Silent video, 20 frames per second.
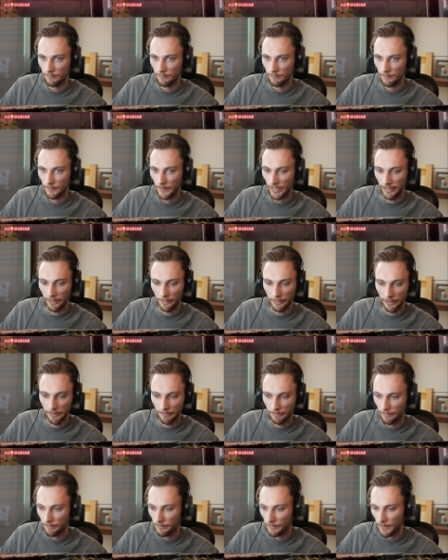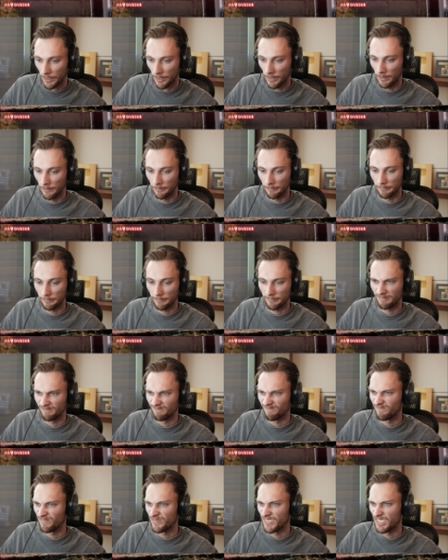I don't know. Um,
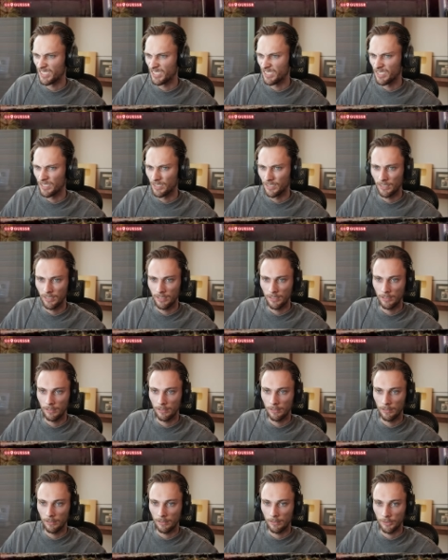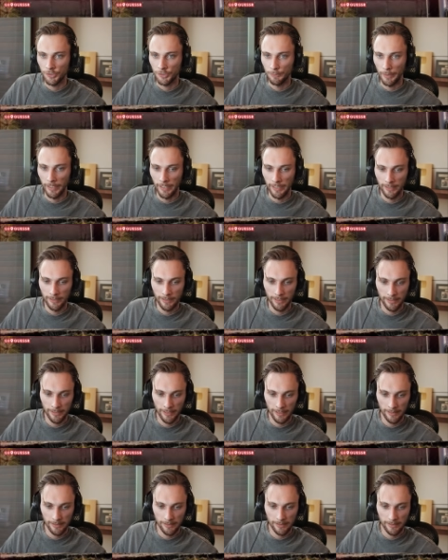Japan, I
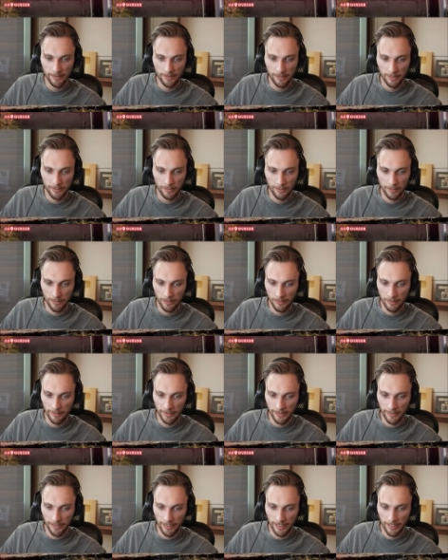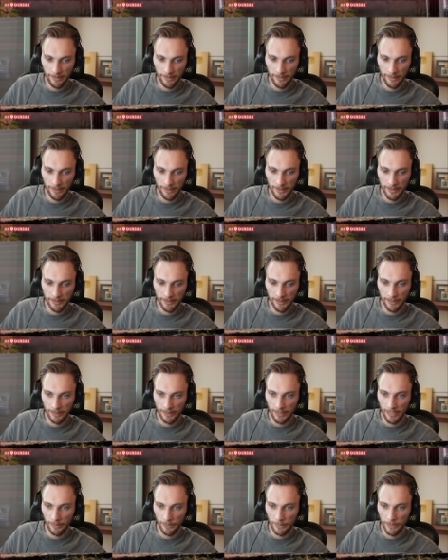guess. It's like an island though, or is it like
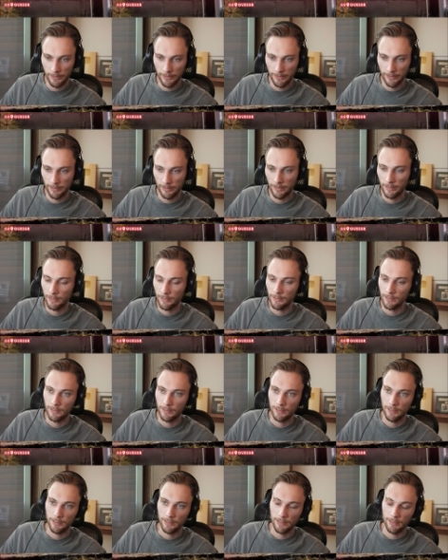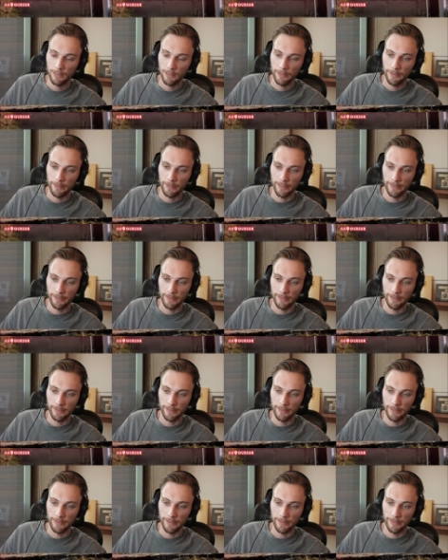Taiwan? Or like